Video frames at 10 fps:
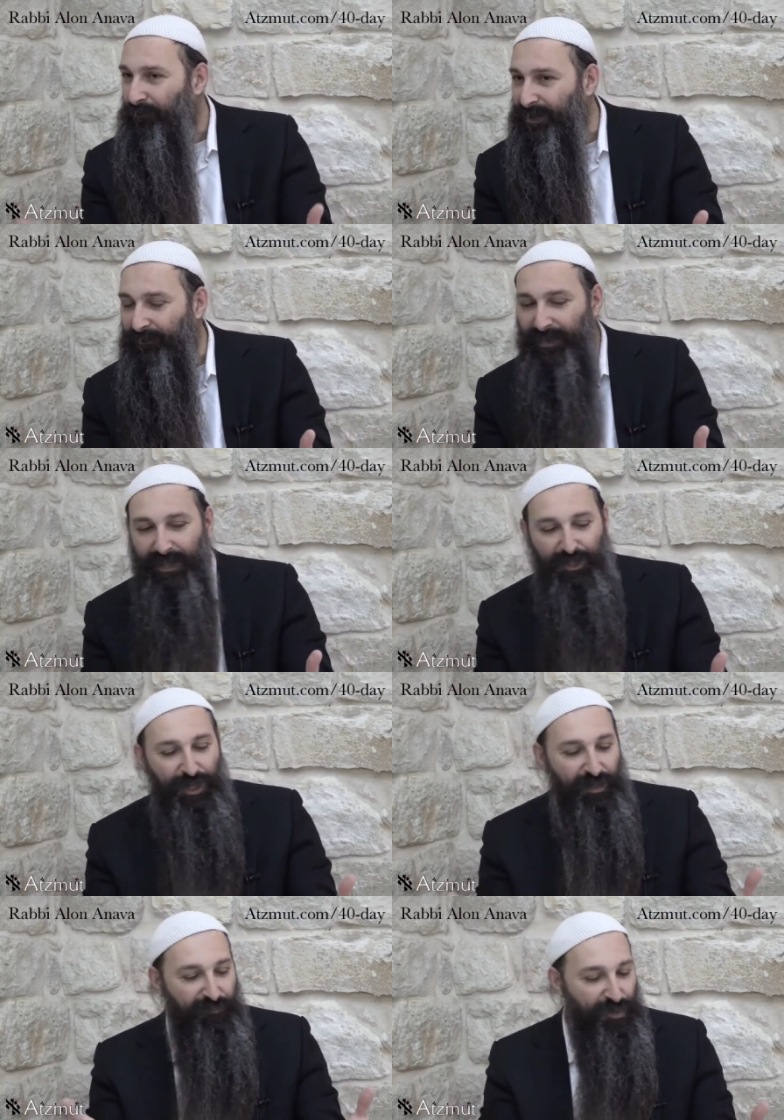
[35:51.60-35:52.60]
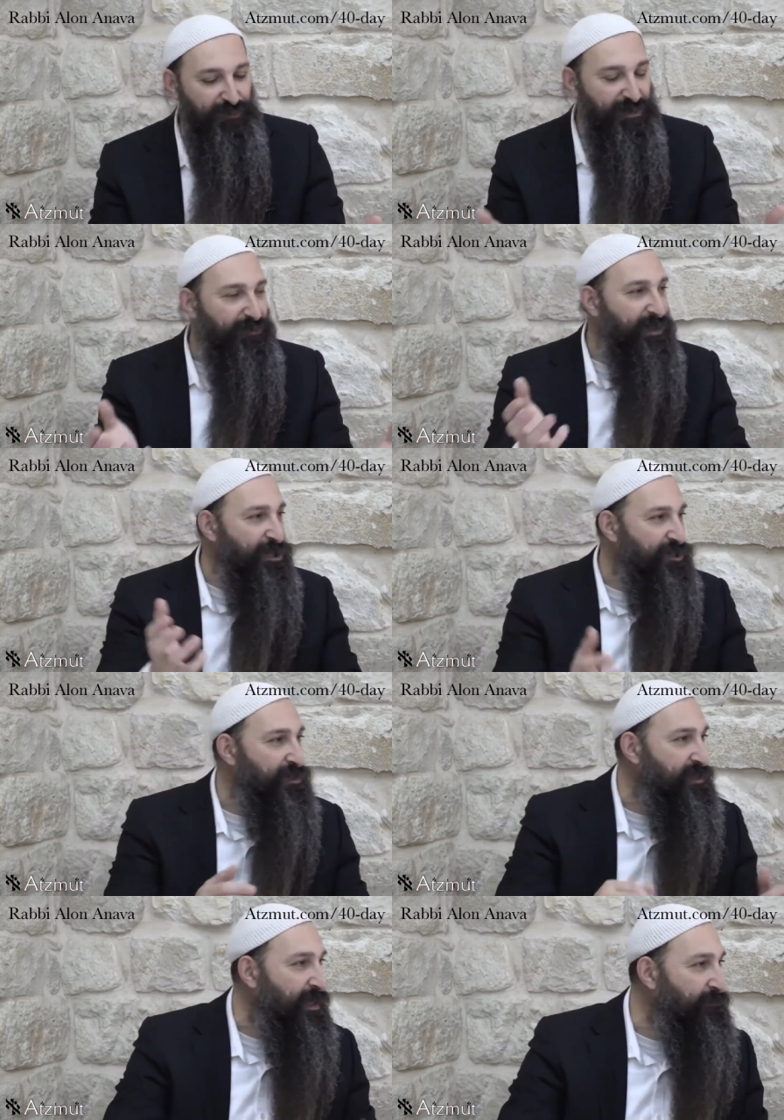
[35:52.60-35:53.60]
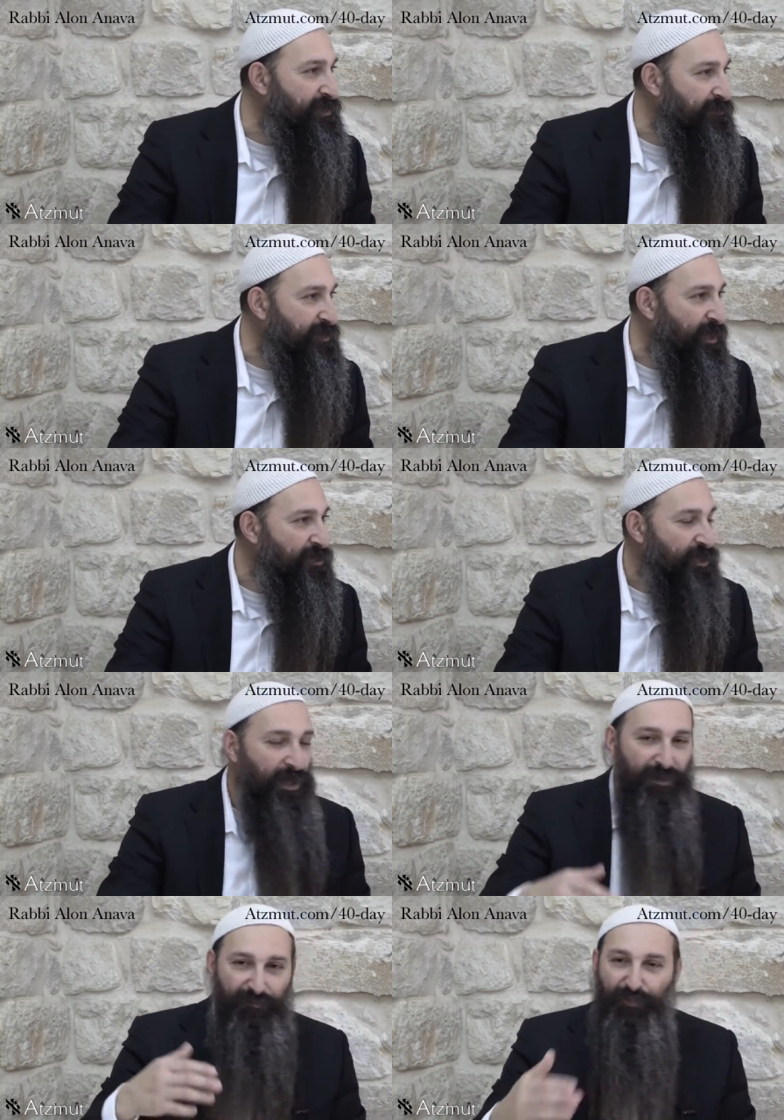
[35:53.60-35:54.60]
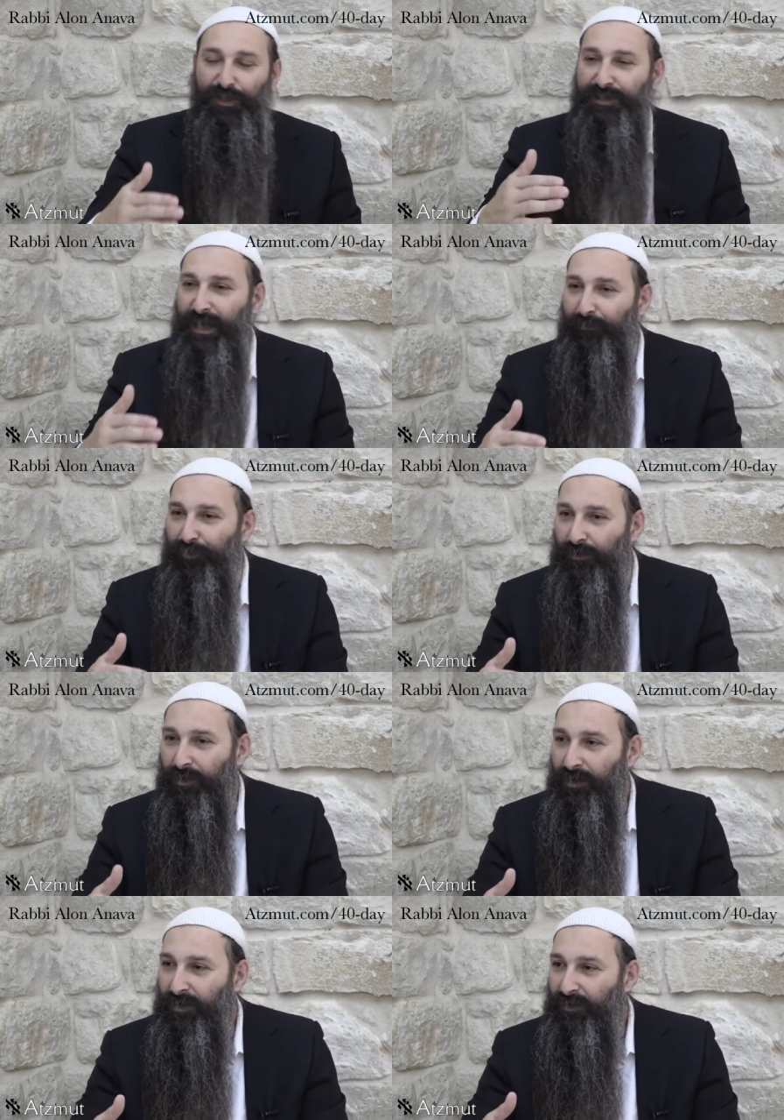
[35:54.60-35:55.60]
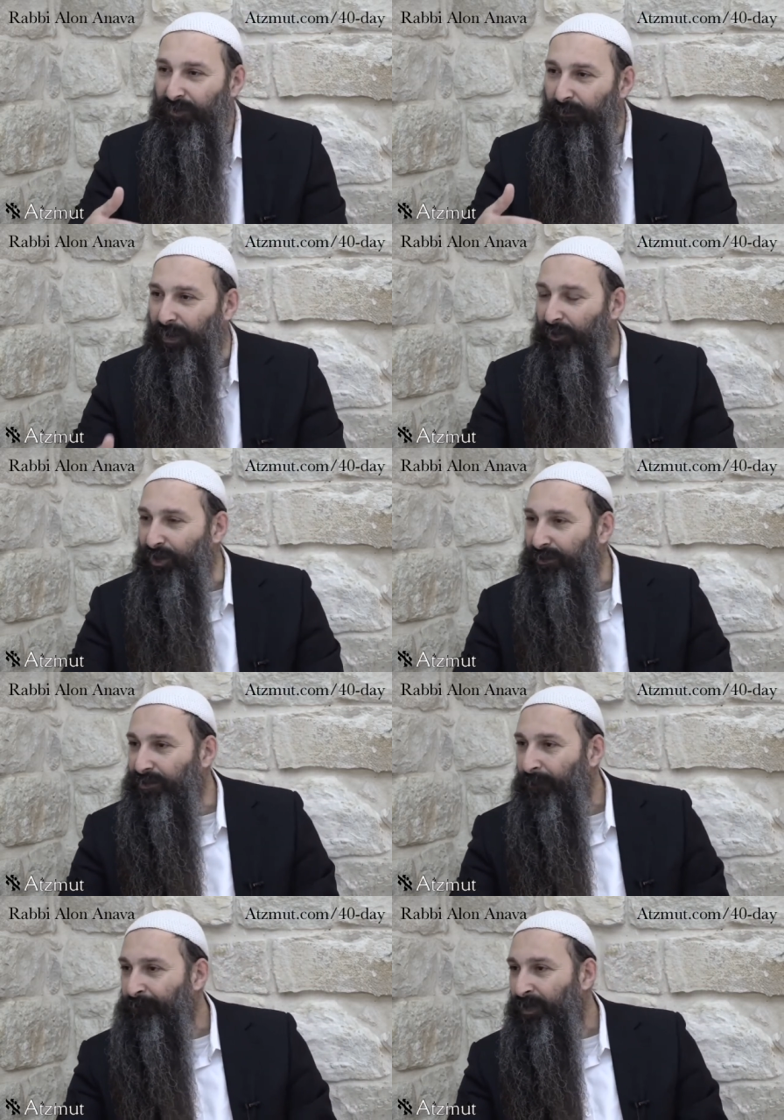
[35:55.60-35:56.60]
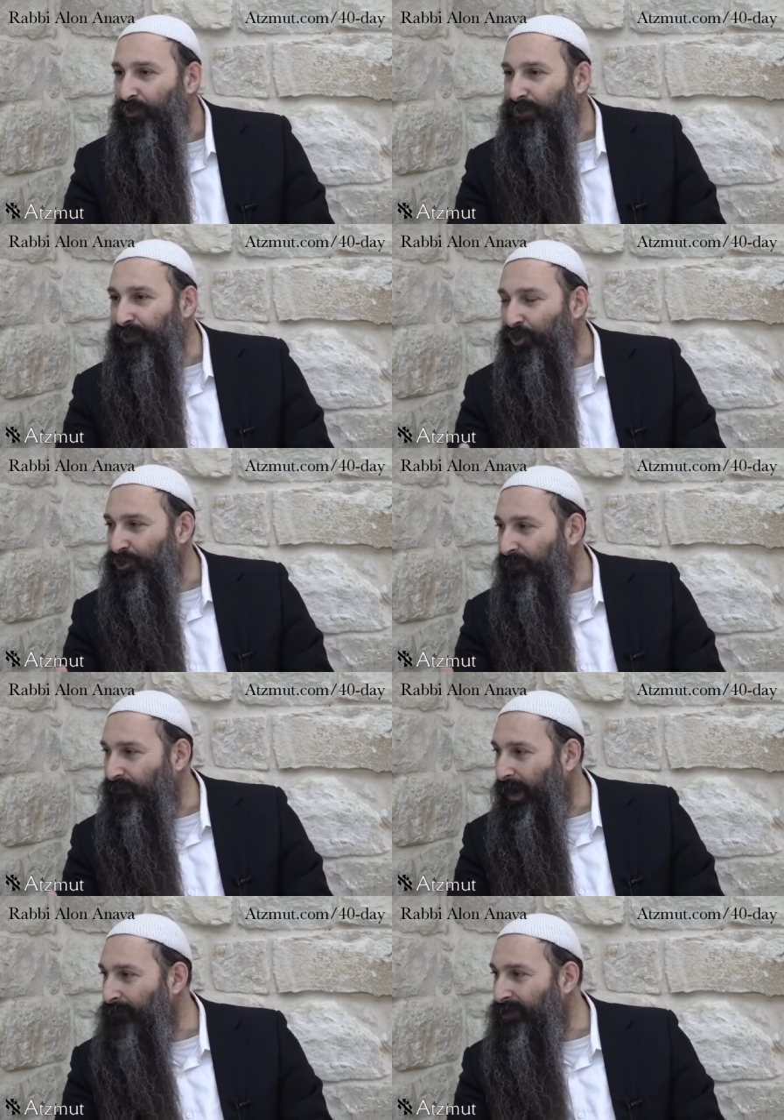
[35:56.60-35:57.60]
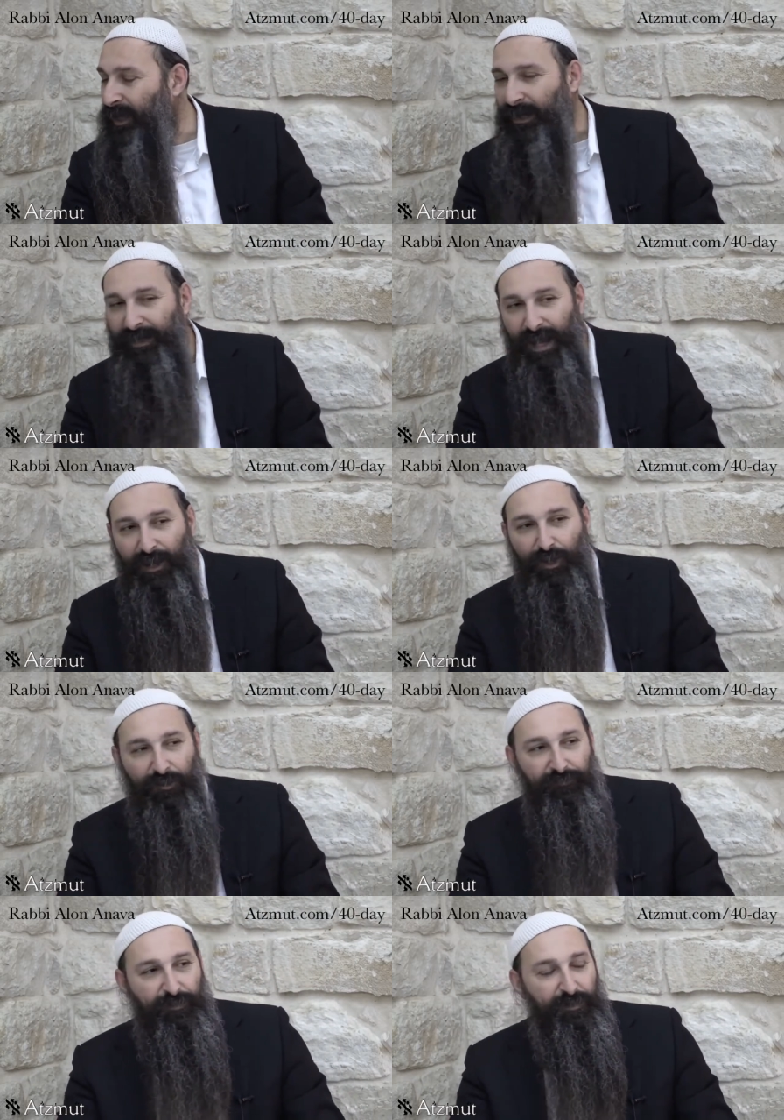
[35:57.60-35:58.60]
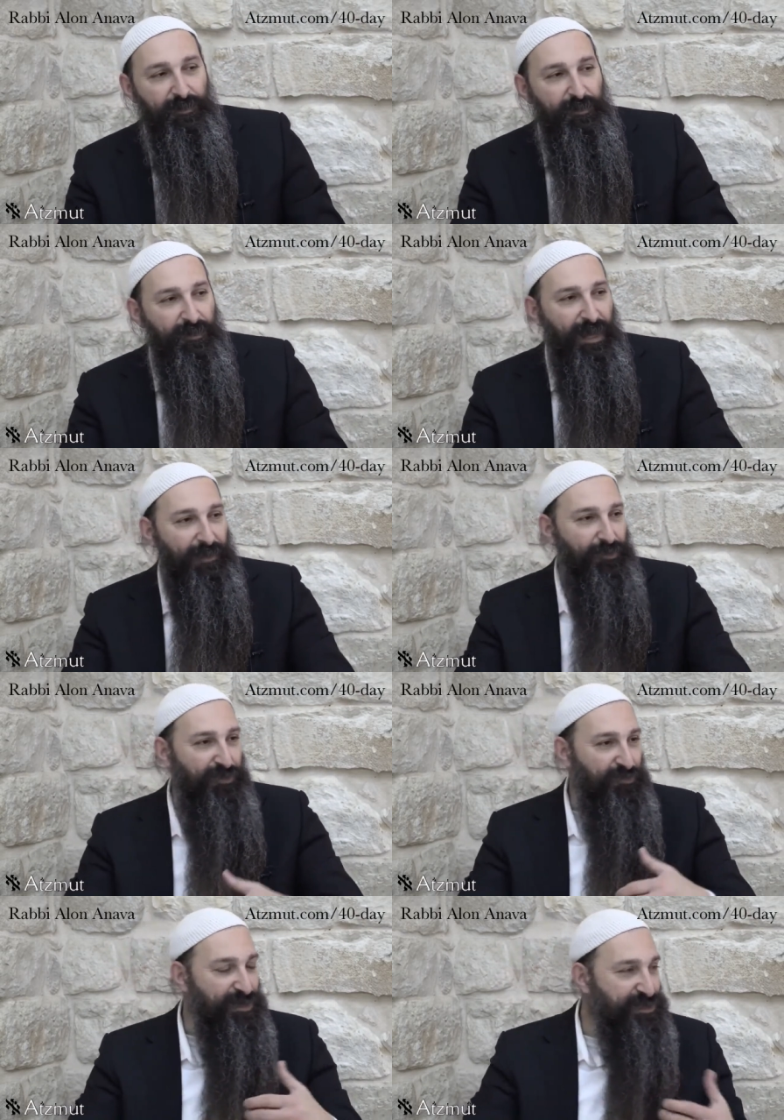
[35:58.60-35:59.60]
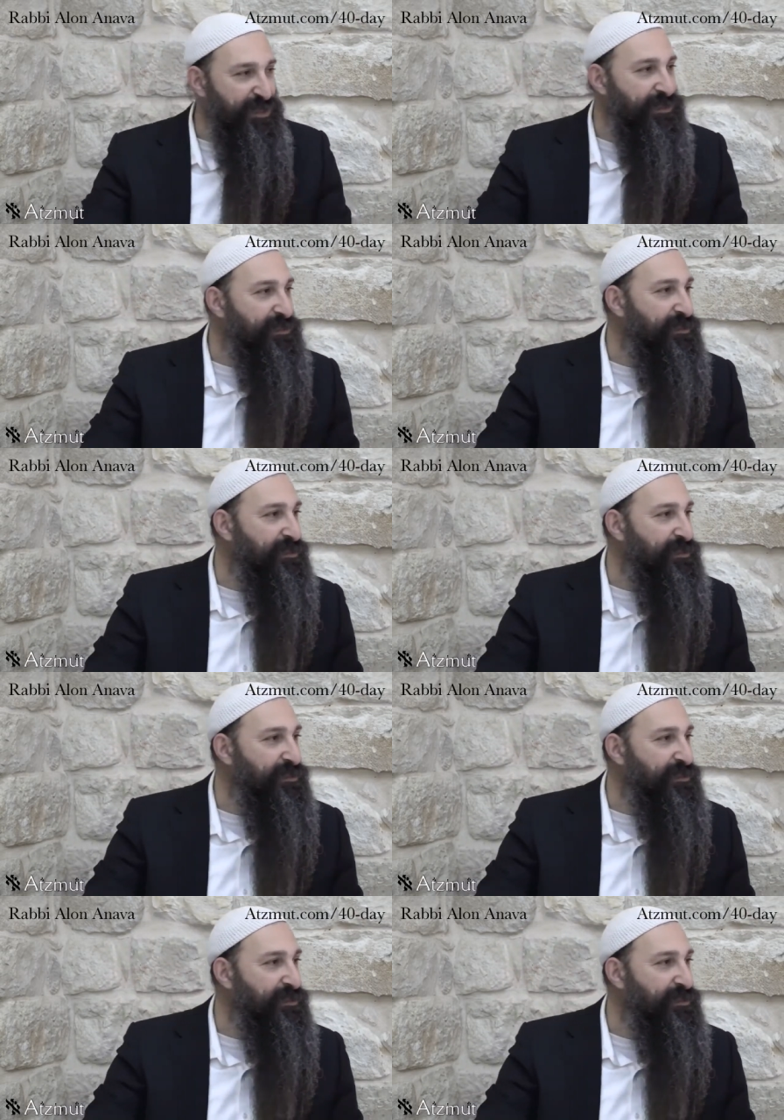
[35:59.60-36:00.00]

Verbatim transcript: Bet HaMikdash, first Bet HaMikdash and the second Bet HaMikdash. The first temple, the merit was because of Avraham, Yitzchak and Yaakov, and the three sins